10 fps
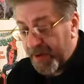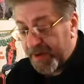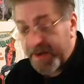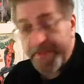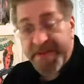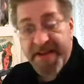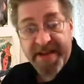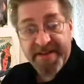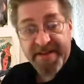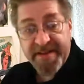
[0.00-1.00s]

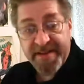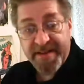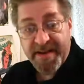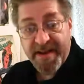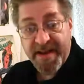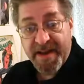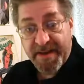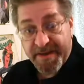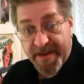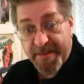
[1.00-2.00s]
DeMatteis.
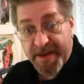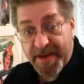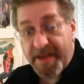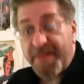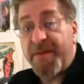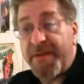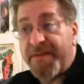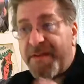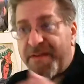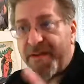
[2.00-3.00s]
He's coming. He's
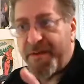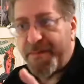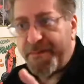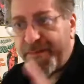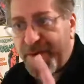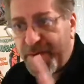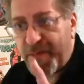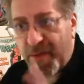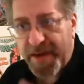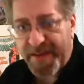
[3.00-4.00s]
the
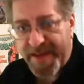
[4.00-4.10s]
third one in